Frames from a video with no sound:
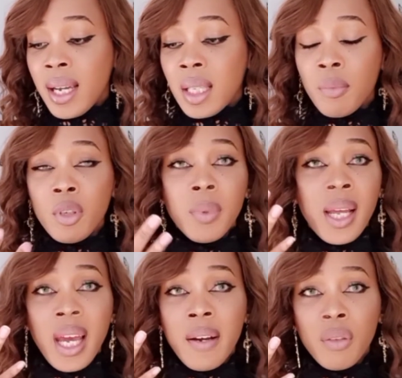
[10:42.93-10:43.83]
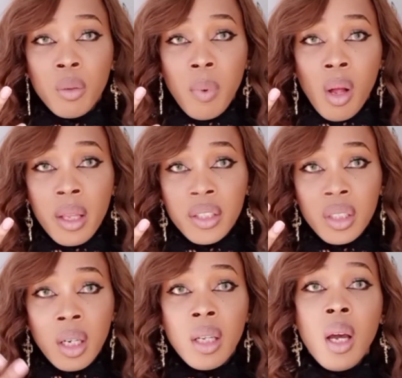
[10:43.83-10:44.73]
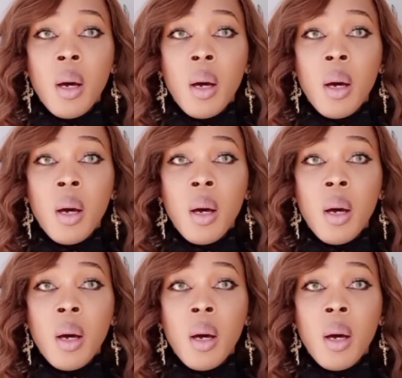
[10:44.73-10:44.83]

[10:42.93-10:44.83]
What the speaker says: At the moment I have no polish on,